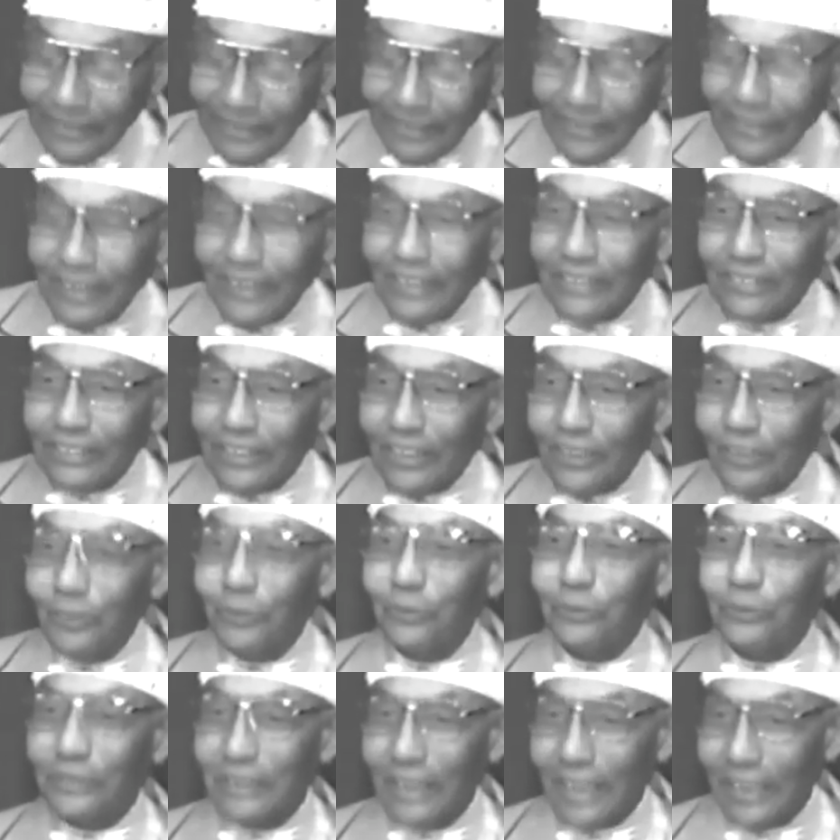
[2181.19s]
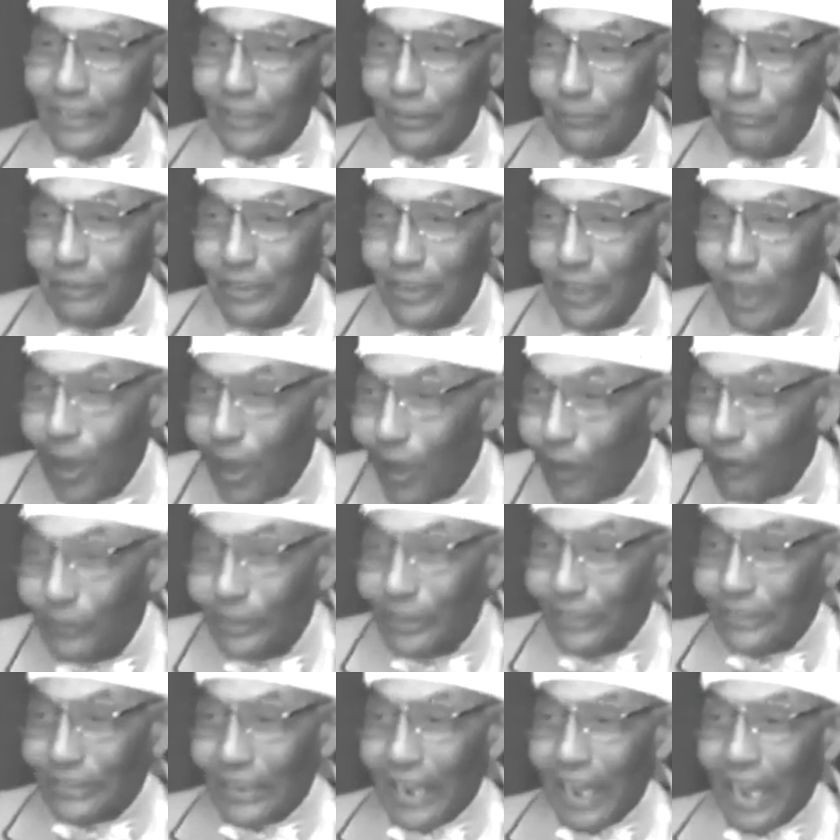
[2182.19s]
Yes, sir. See, you telling me all
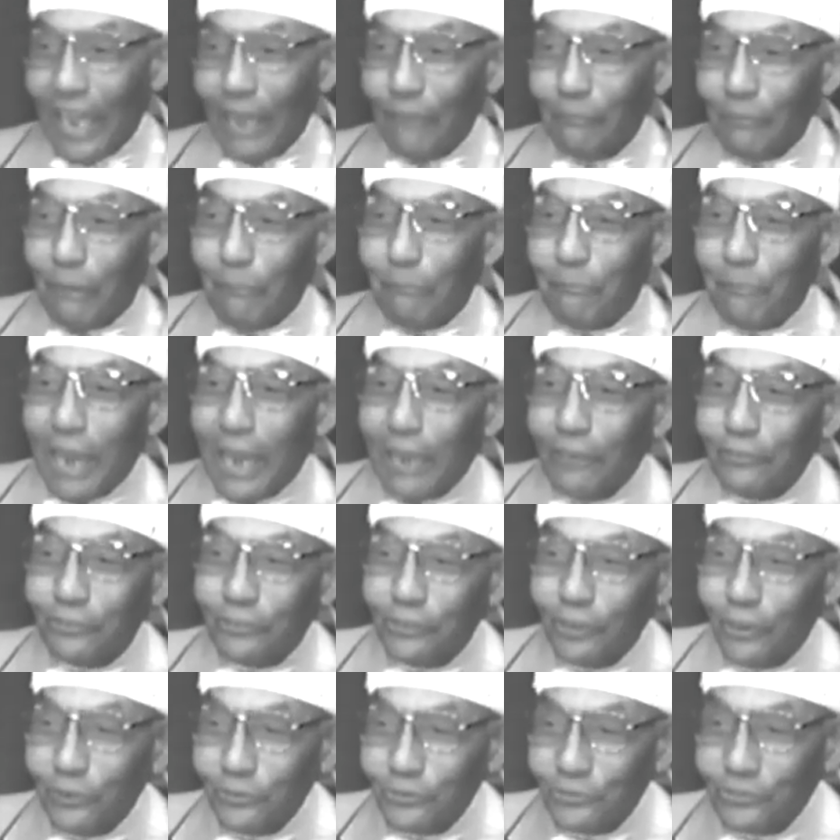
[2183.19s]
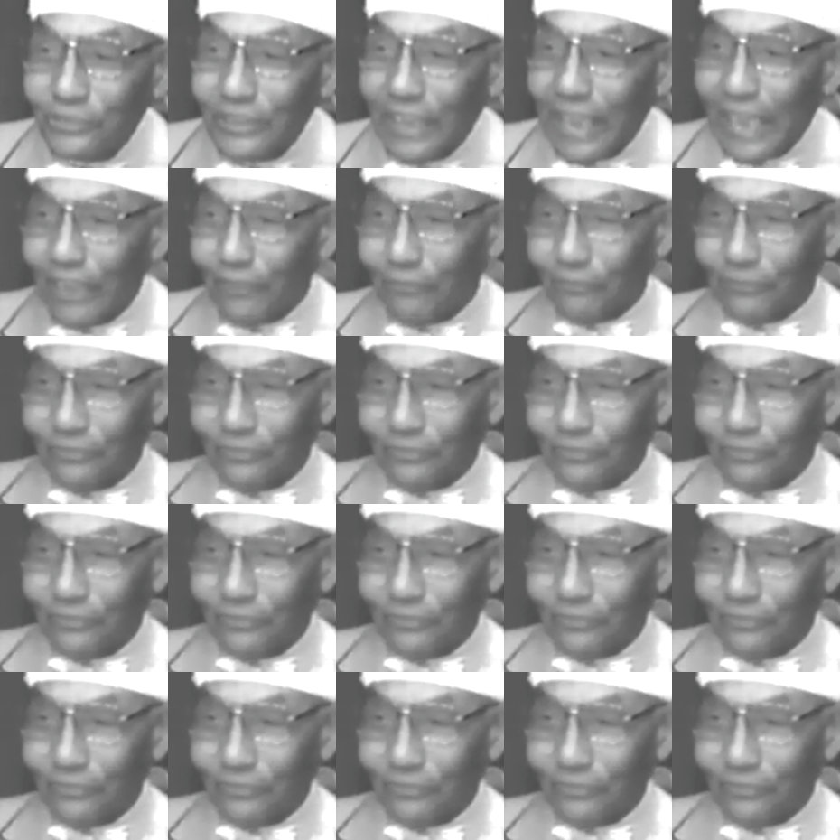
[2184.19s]
the time about yourself.